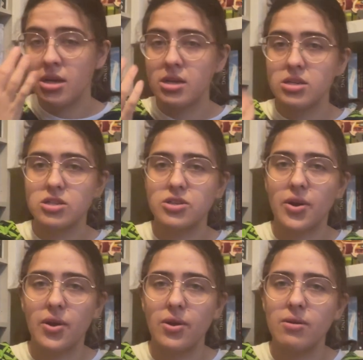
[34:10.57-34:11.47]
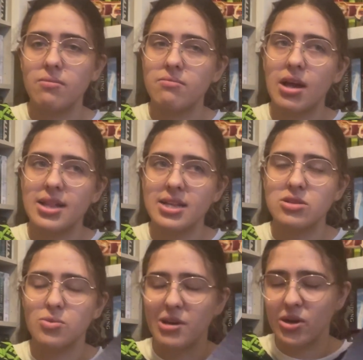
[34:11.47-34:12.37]
So I think this will
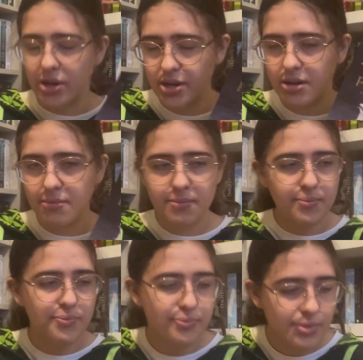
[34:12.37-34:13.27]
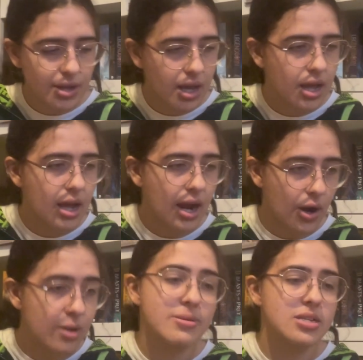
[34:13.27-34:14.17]
be good. I
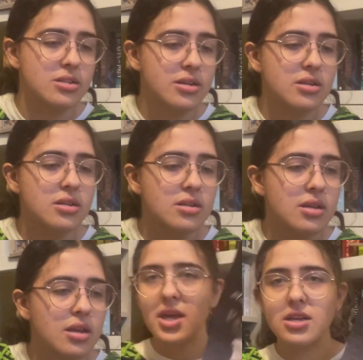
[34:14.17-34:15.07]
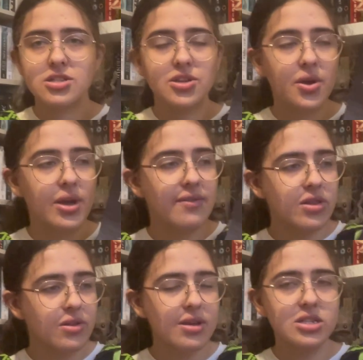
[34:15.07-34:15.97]
hope it's good. So even though
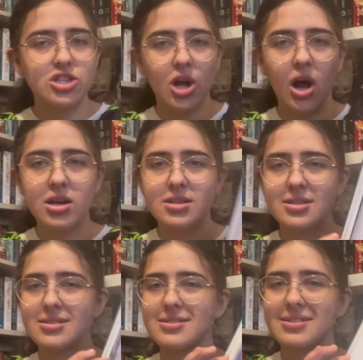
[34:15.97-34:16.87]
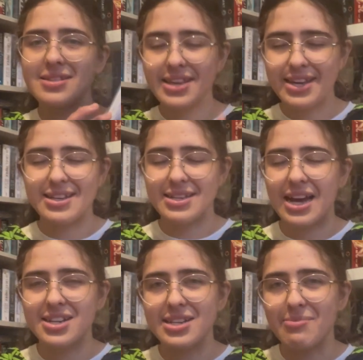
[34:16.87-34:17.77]
there's sharks, it is
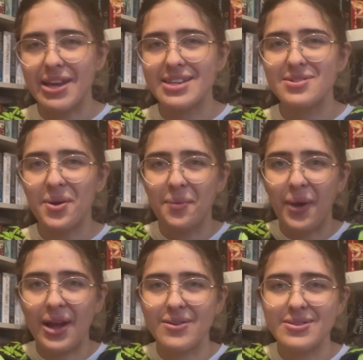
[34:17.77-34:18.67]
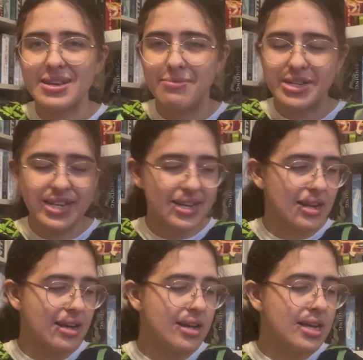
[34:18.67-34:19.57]
actually based on whales in
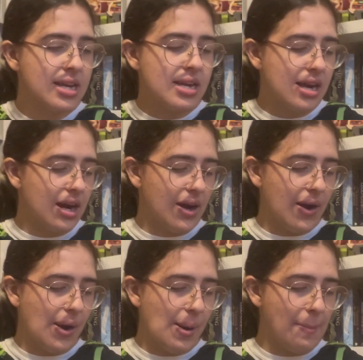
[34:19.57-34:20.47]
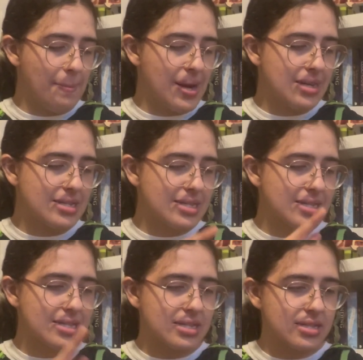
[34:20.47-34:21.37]
particular.
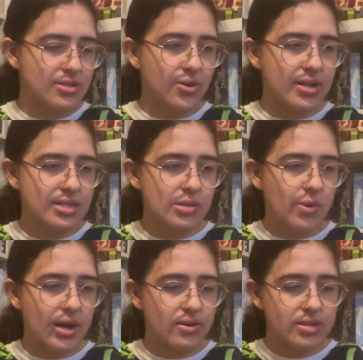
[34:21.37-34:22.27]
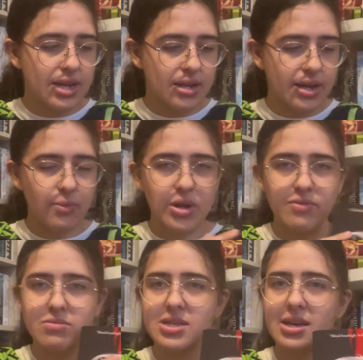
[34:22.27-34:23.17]
So there's these whales, and like one of
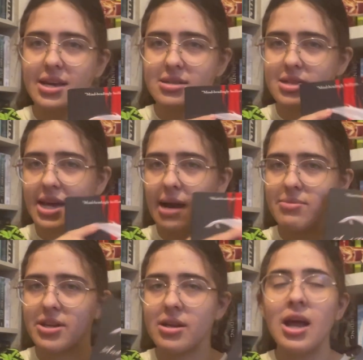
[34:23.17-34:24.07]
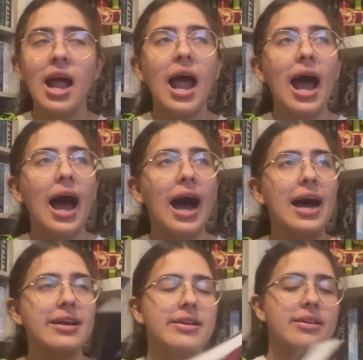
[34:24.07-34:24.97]
them is the captain,
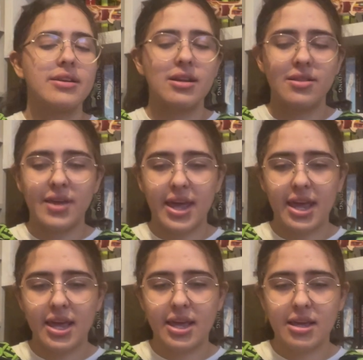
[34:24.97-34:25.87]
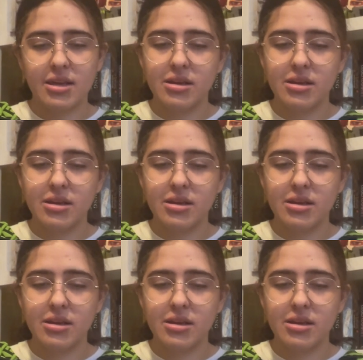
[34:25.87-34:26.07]
and they